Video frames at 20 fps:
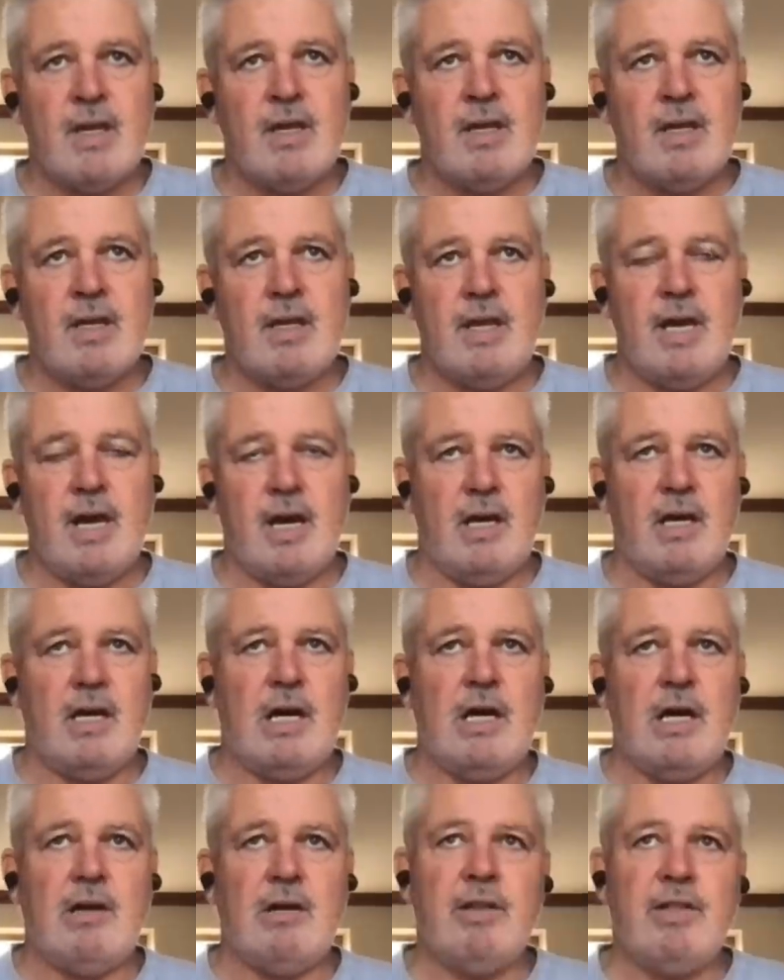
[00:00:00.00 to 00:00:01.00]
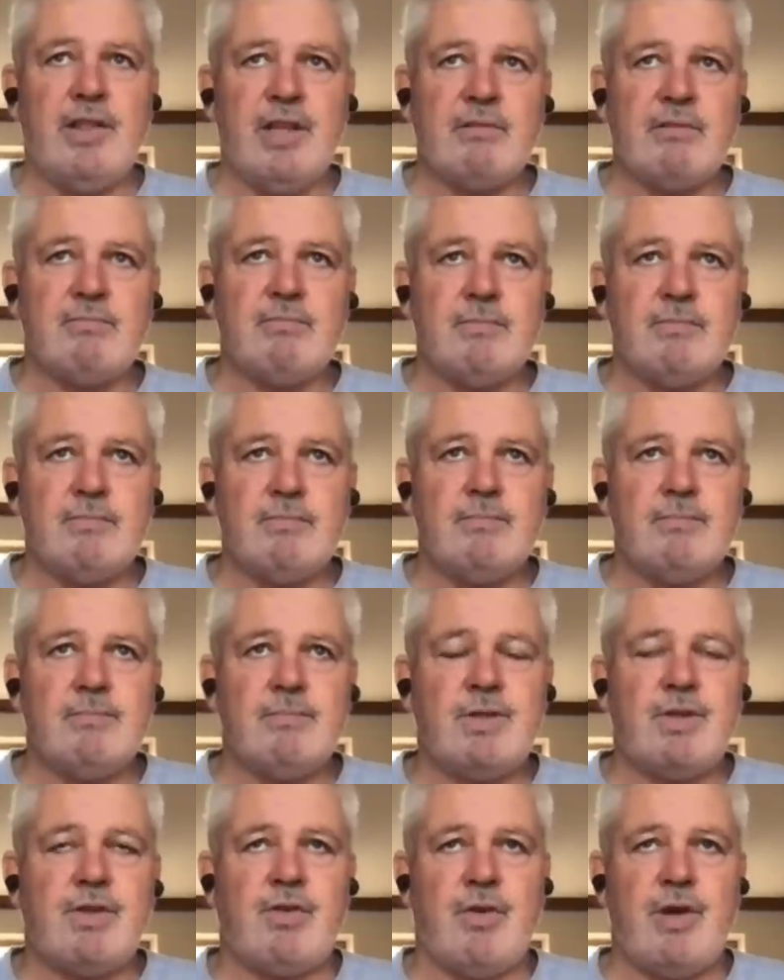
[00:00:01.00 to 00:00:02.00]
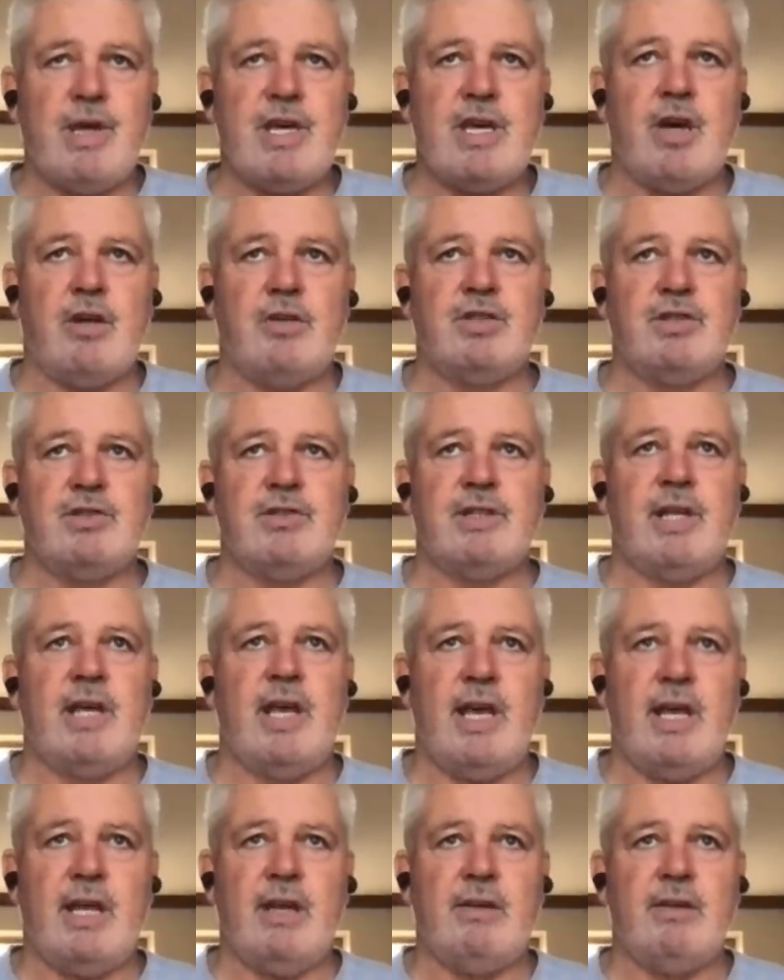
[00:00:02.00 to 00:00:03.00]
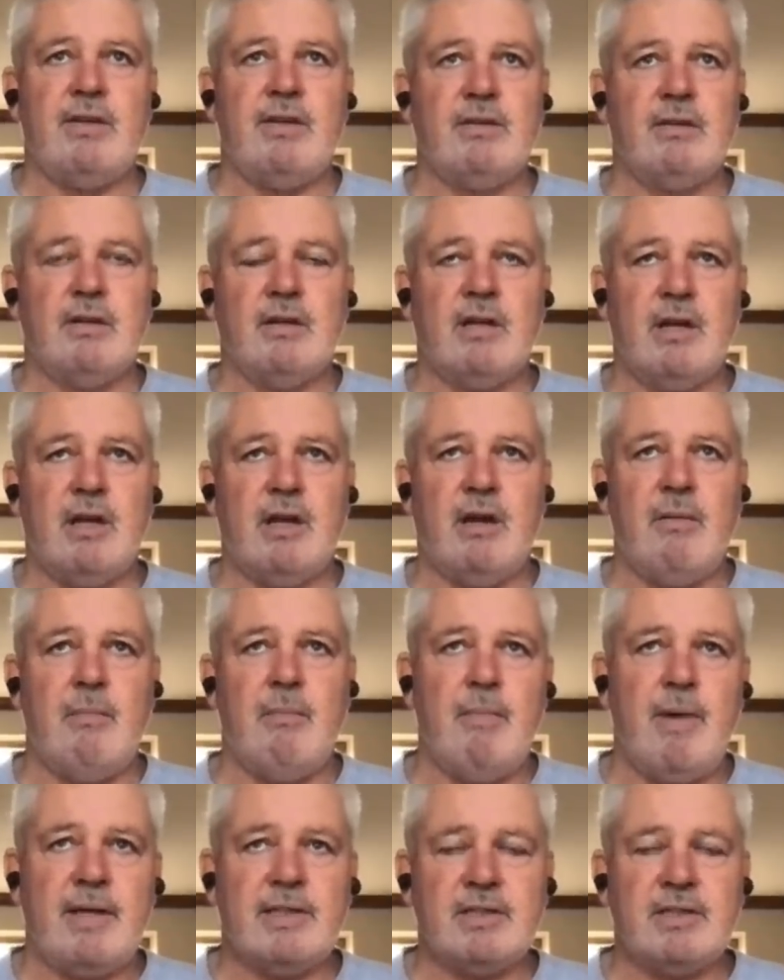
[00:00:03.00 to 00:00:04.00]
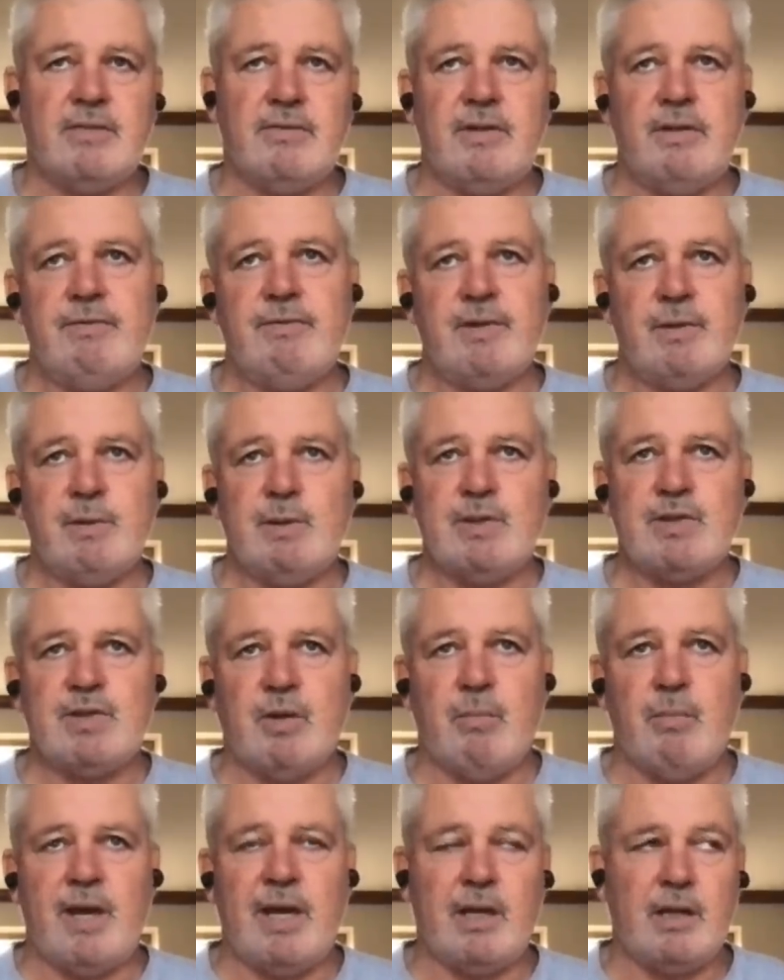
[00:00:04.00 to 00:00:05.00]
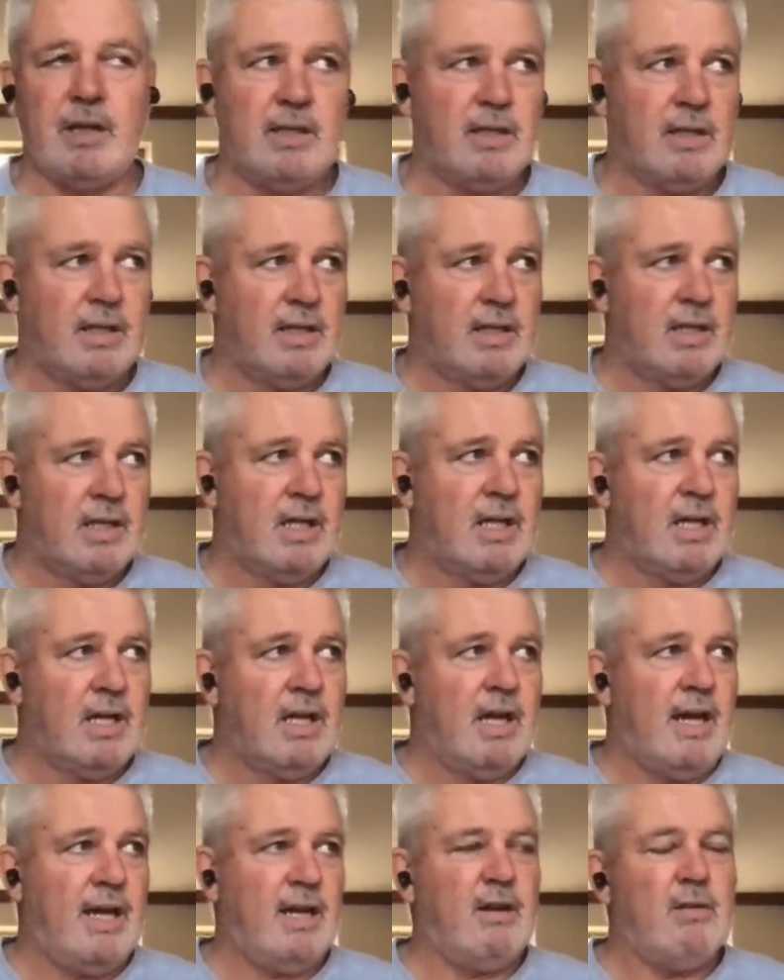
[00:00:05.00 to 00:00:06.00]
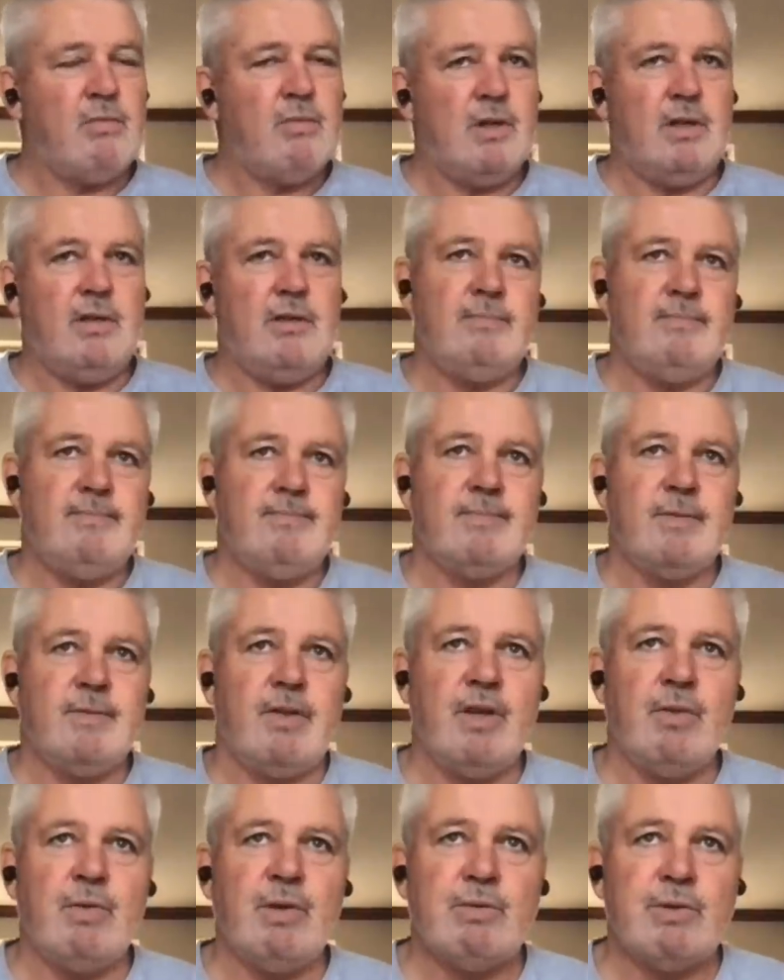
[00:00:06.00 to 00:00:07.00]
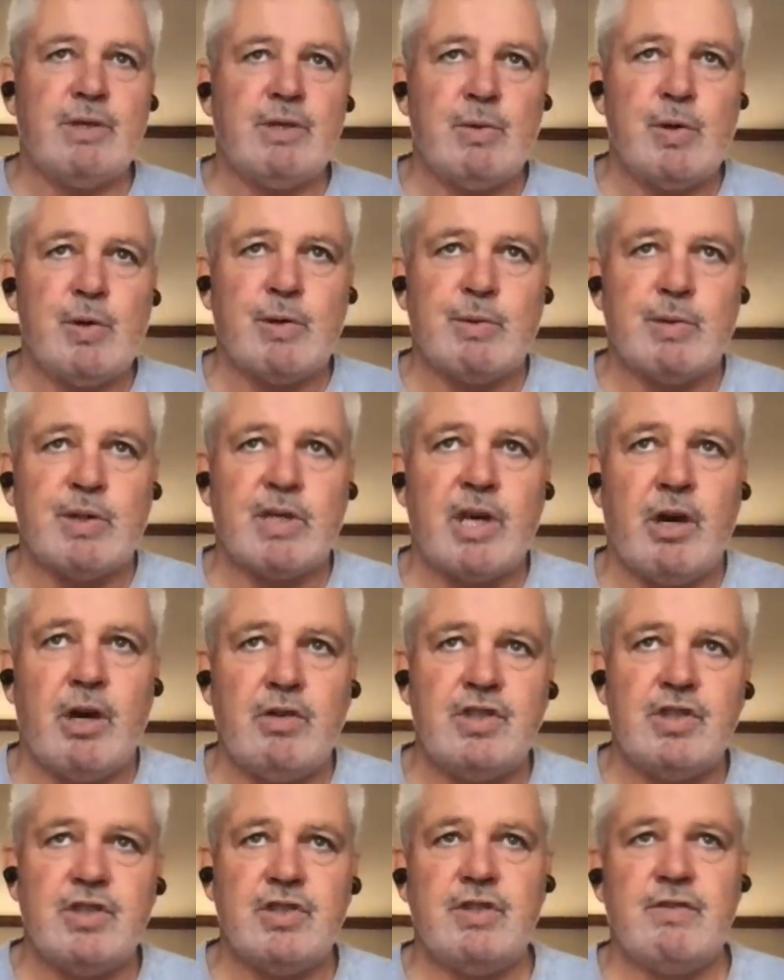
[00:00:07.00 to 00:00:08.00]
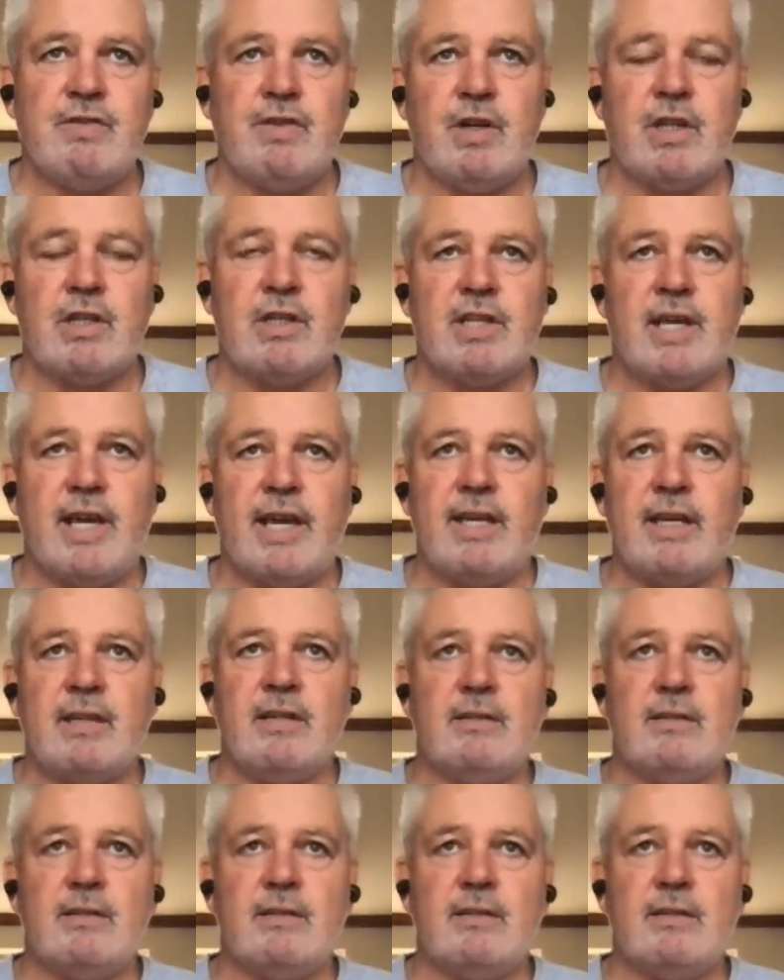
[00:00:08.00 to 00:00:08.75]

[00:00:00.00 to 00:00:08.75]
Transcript: Yeah, I, I think three coaches that had a massive influence on me. And, and I, I think when you work with coaches, you've got to take